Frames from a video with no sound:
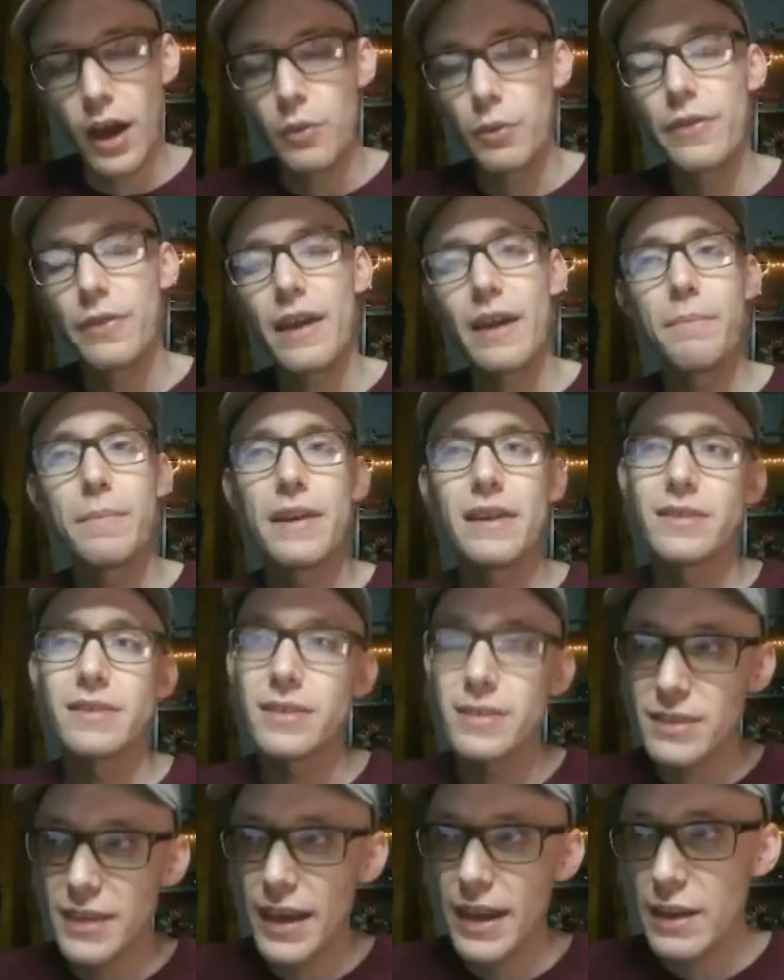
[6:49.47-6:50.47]
With that
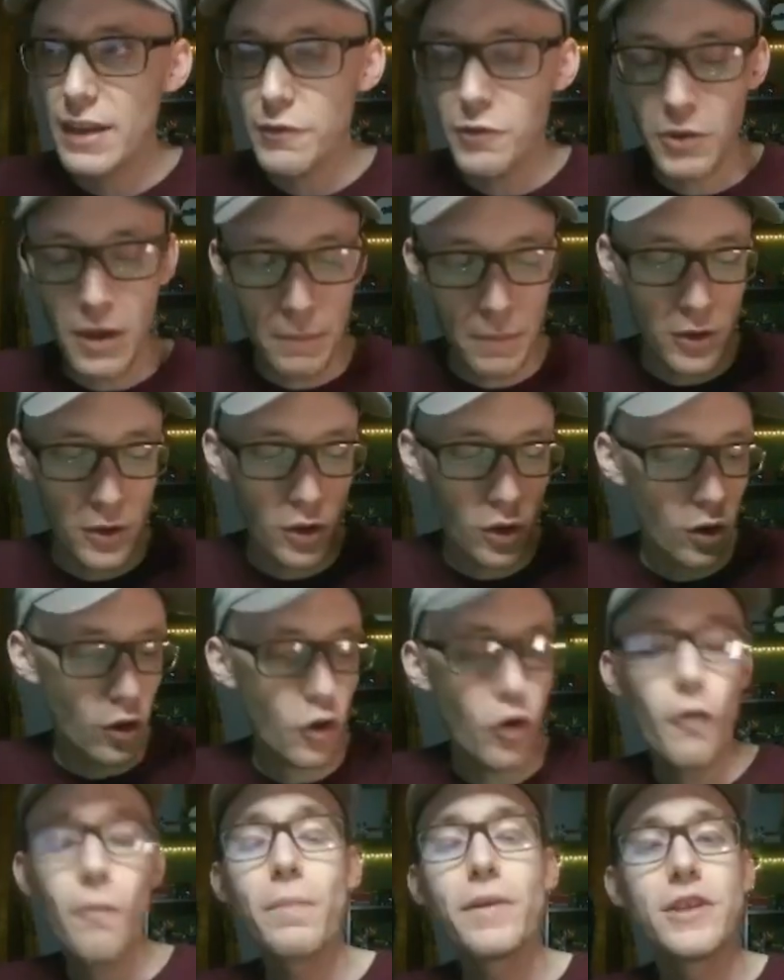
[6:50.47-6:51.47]
being said, if you happen to
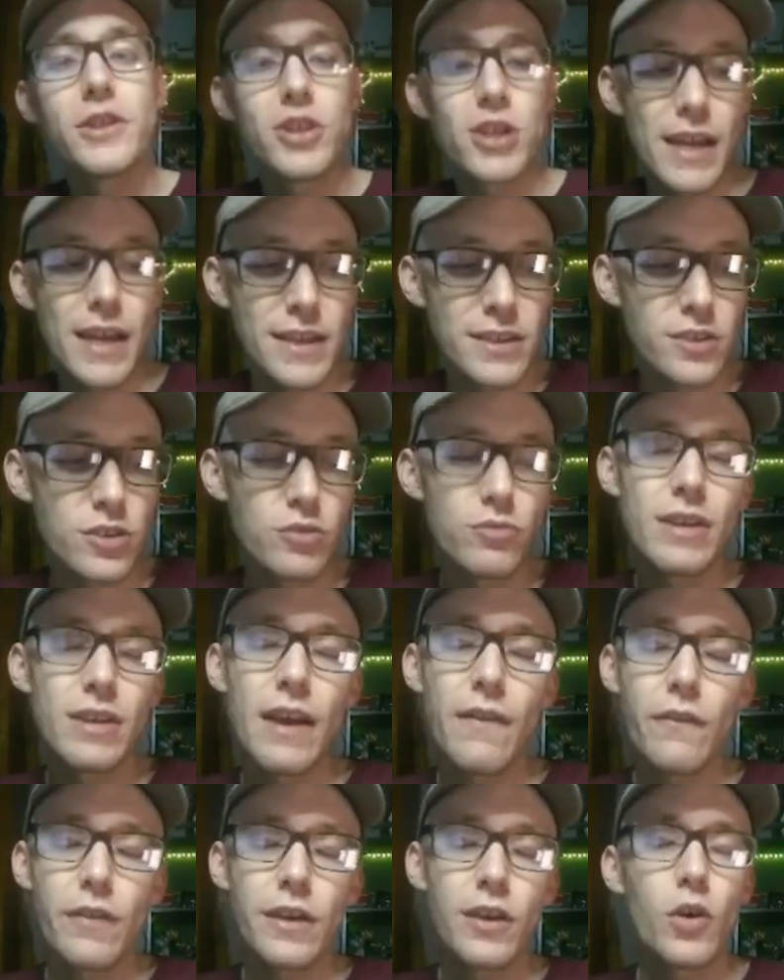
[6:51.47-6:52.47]
open Chase, you
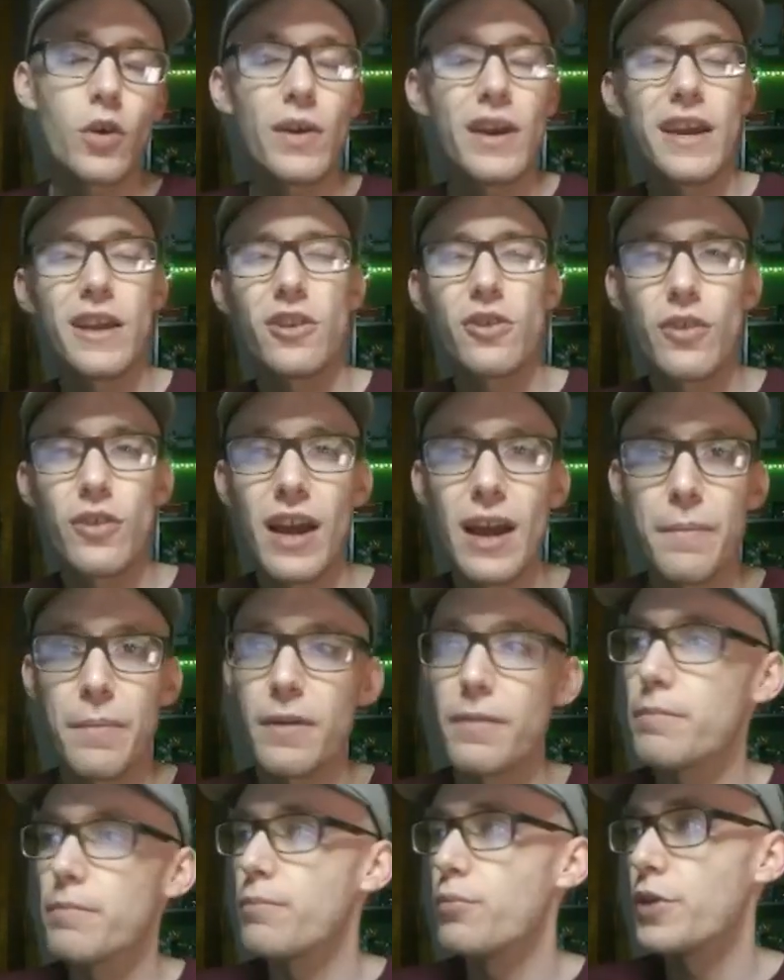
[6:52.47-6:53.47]
definitely can go ahead and
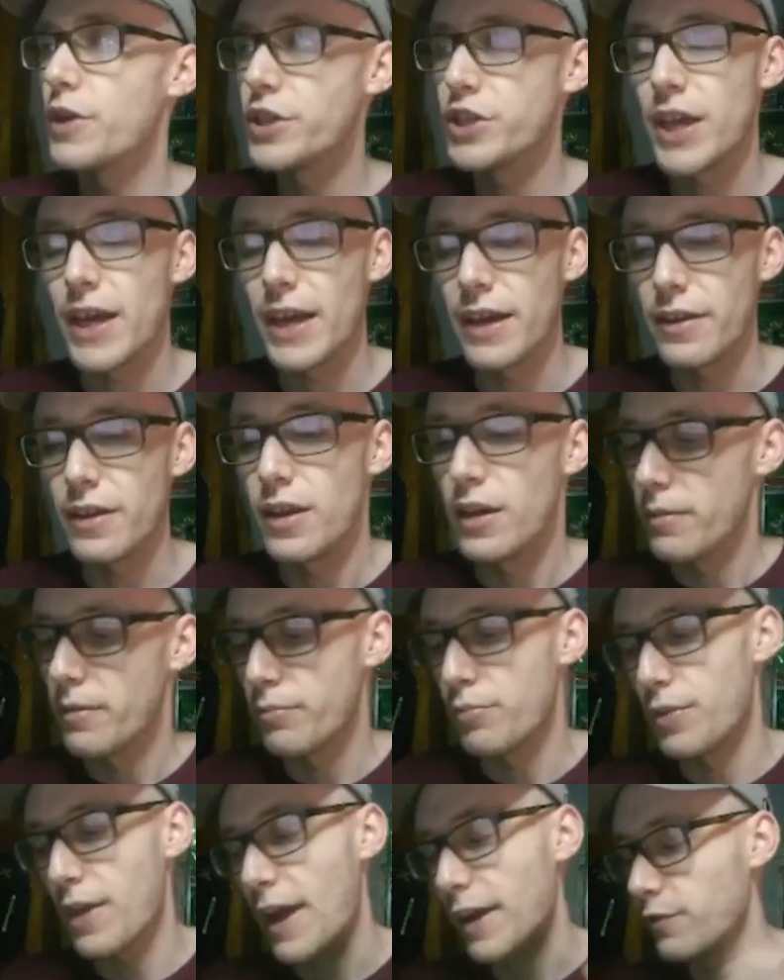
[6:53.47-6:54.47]
grab Bridgehead.
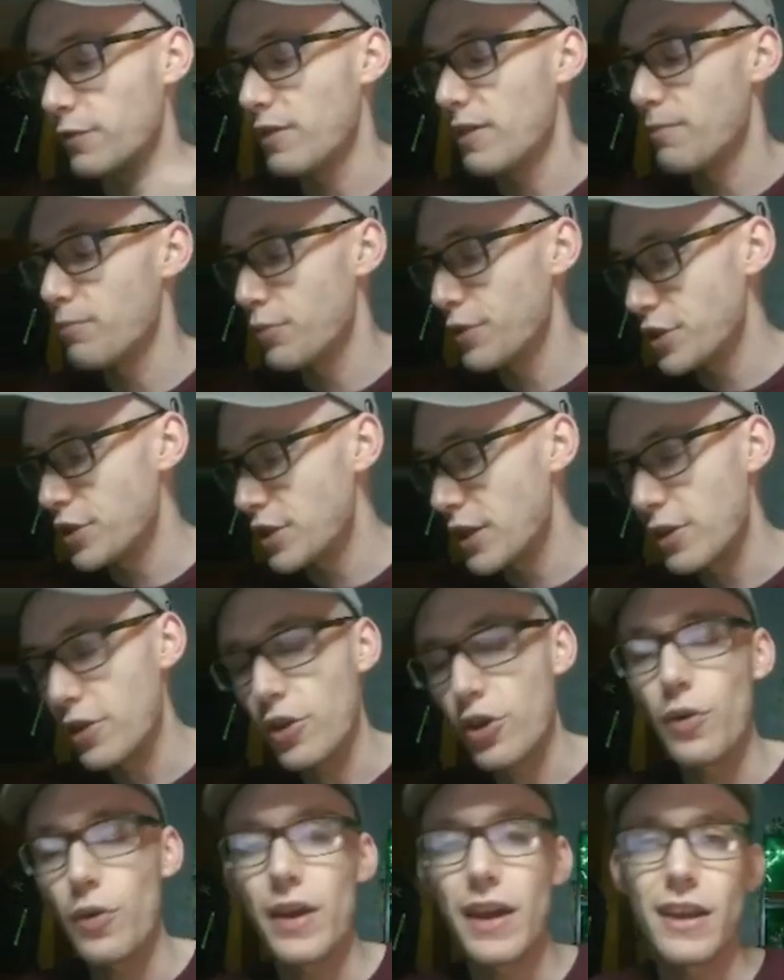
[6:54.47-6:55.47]
Activate Bridgehead
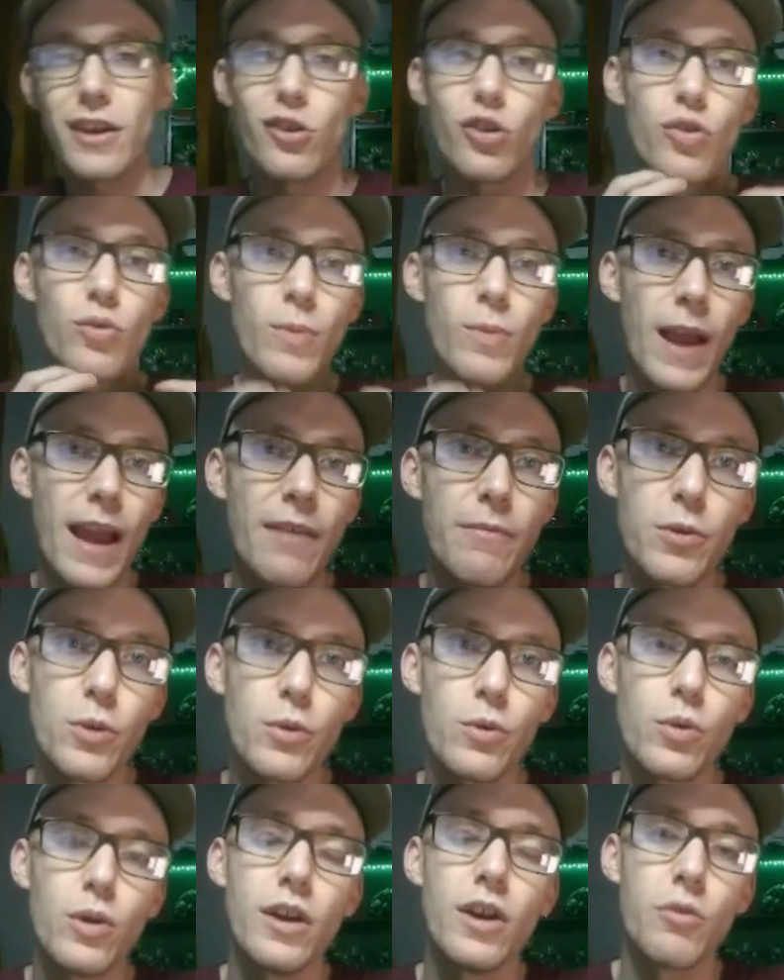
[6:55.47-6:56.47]
to go ahead and grab
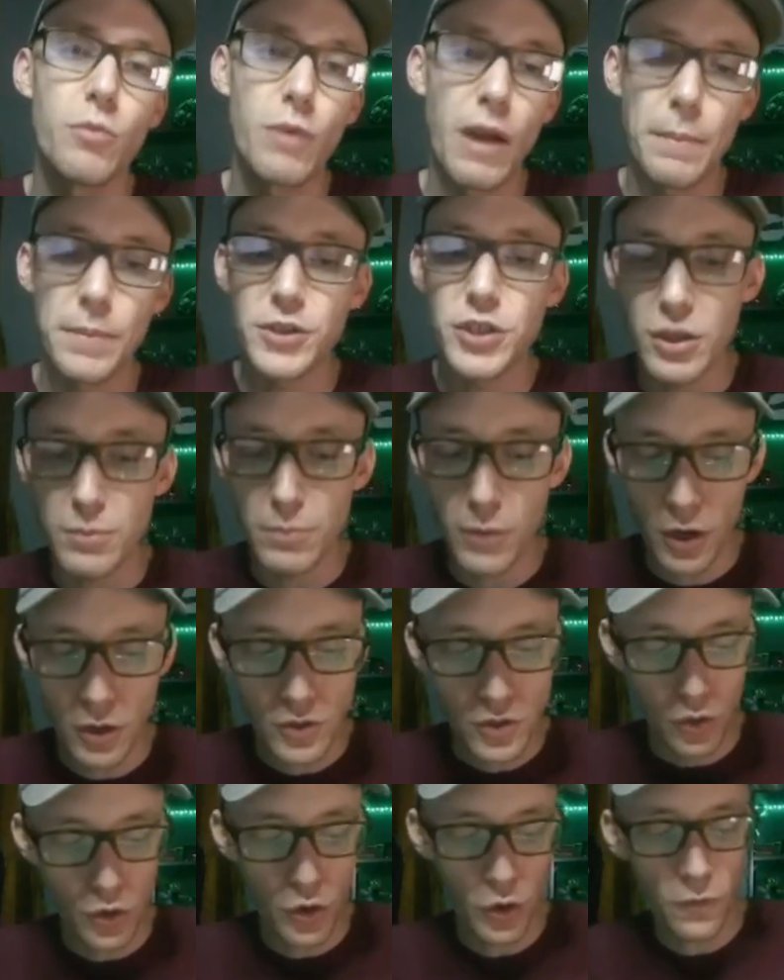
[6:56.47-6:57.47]
you Rapid
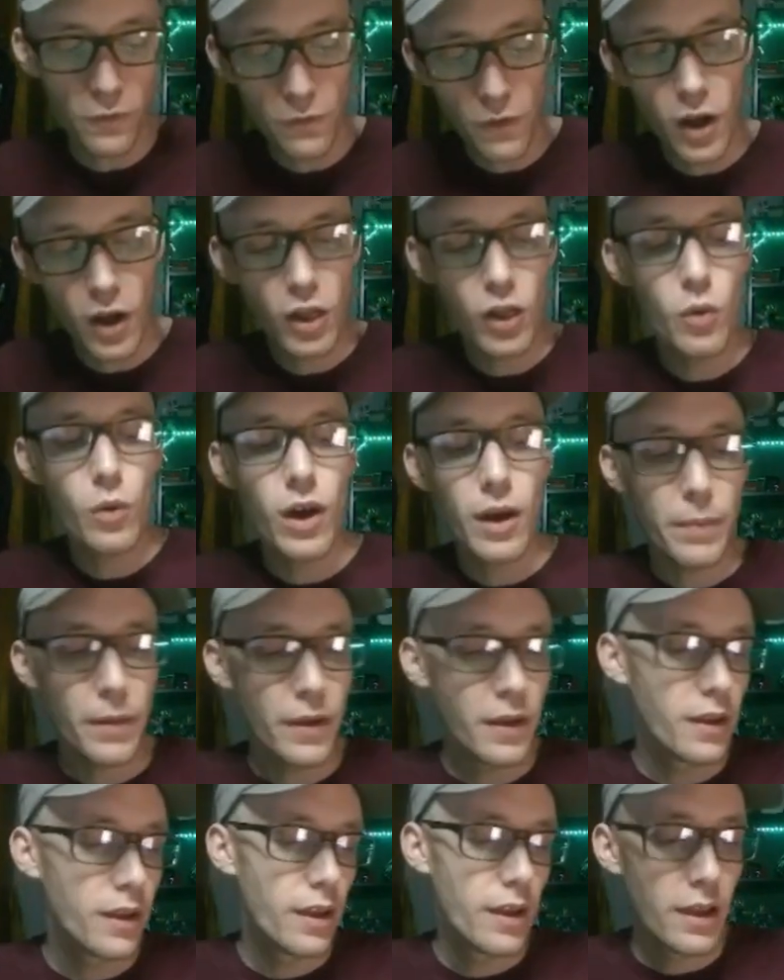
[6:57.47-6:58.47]
Chiyomaru, so your
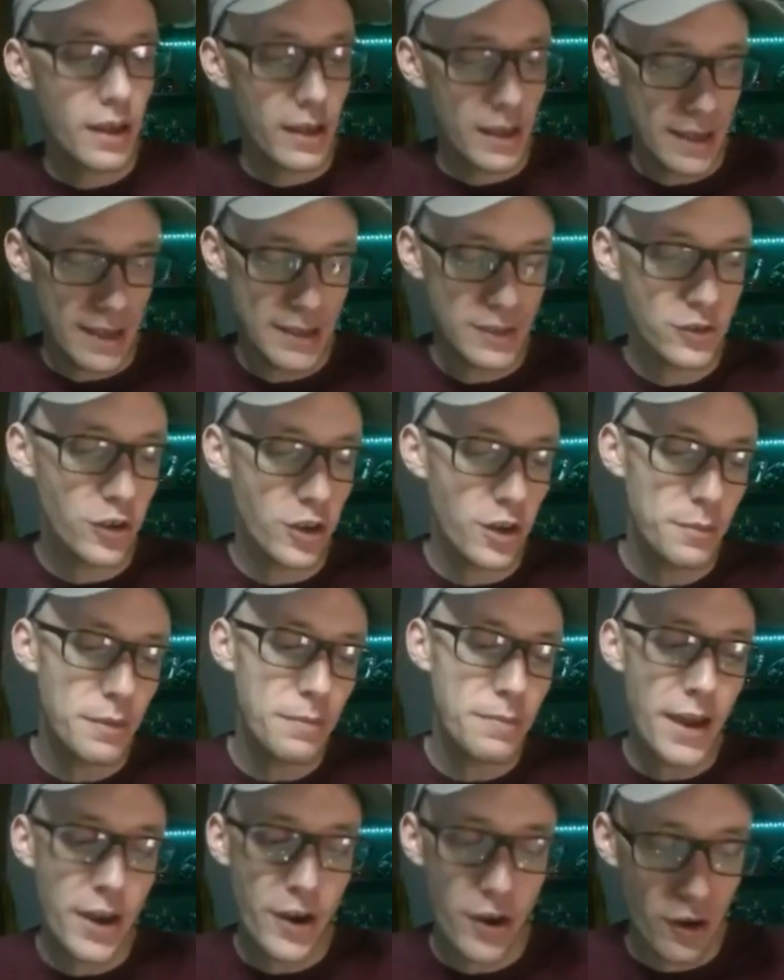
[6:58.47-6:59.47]
follow-up is going to
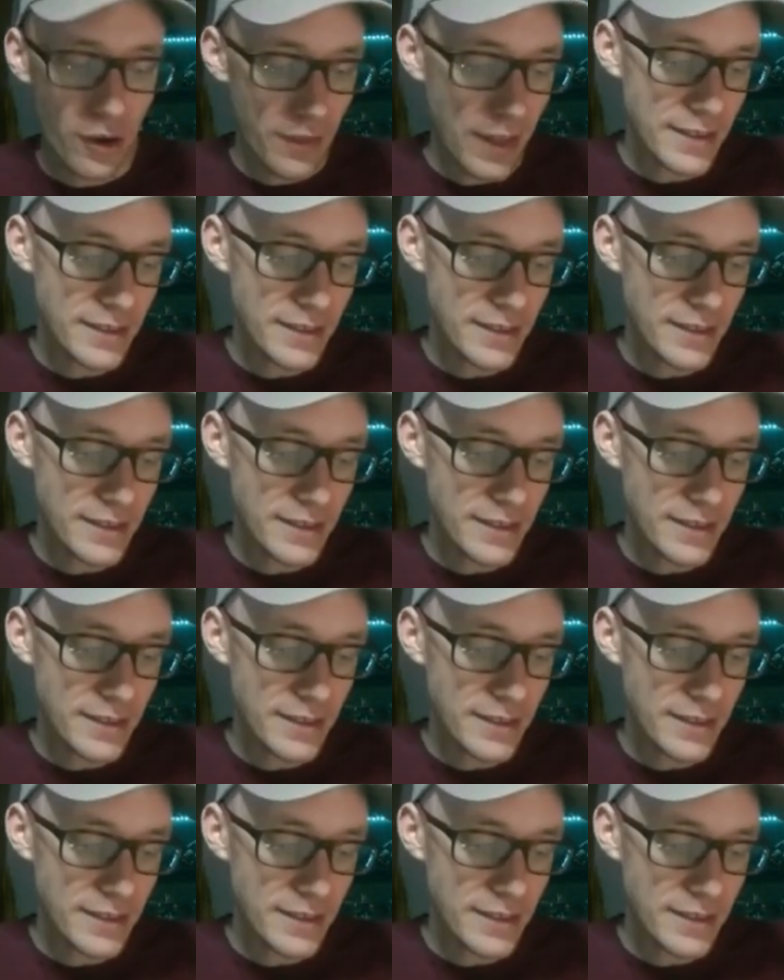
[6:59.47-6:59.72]
be better.